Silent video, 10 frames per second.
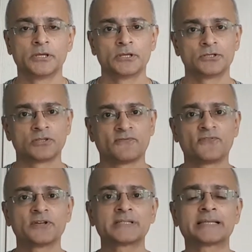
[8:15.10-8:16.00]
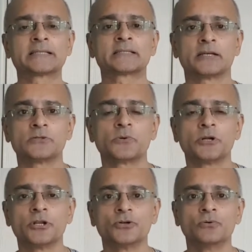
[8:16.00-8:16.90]
So the first exercise we're going
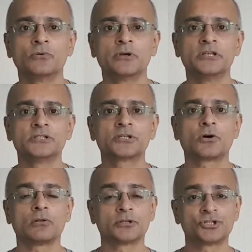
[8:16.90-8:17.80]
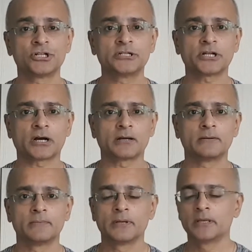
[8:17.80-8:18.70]
to do is called the chin tuck.
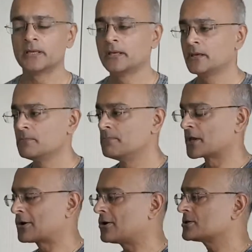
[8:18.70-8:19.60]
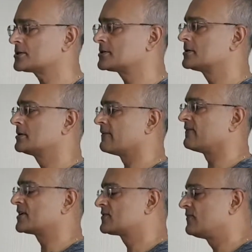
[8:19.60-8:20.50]
Because the
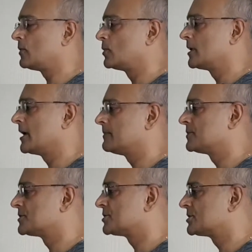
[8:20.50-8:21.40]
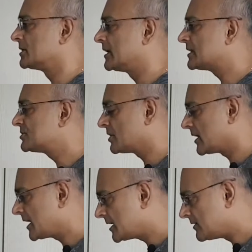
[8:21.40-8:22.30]
fixed forward head position gets your
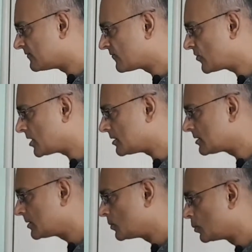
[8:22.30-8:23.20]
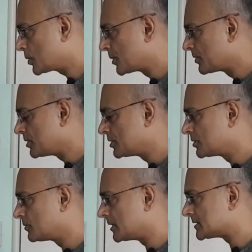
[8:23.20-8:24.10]
head in front, what we're going to
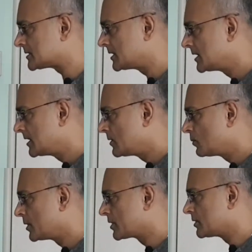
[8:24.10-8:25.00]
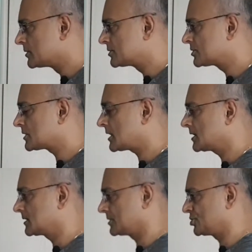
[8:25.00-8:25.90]
do is we're going to
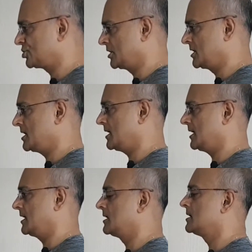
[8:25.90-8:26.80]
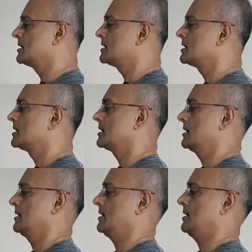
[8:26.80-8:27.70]
tuck the chin in
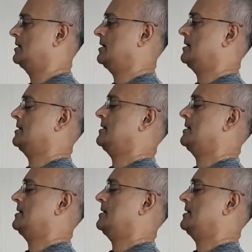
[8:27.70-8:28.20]
and take it